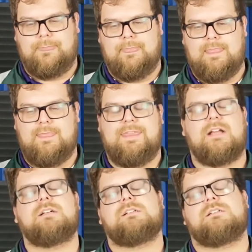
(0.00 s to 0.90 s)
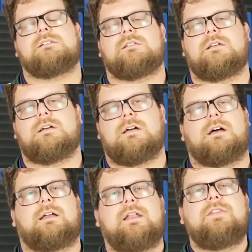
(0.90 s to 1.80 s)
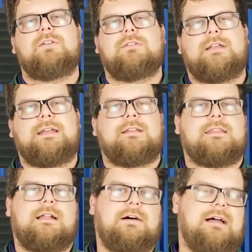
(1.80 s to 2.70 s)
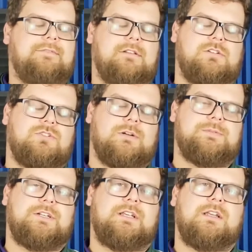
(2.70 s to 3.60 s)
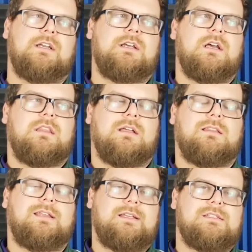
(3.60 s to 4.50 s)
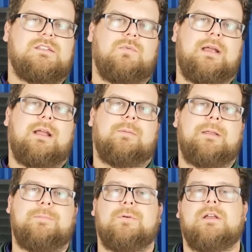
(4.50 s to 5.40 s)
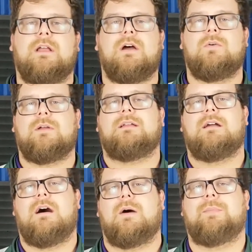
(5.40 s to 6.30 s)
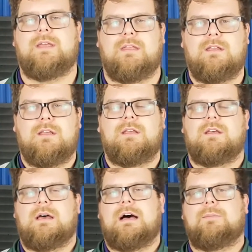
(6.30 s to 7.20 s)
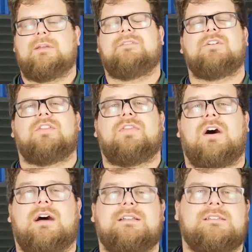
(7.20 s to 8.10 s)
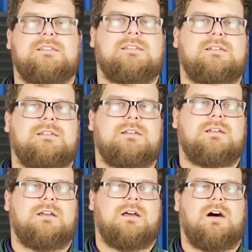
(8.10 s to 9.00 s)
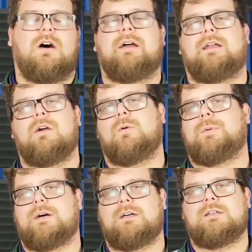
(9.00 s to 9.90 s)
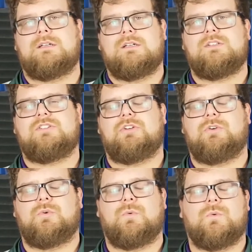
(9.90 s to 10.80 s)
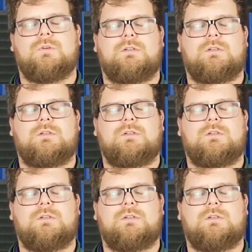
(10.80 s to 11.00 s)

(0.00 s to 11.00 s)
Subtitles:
there's another link that I'll have in the description that links to where people can go and comment, give their thoughts on COPPA to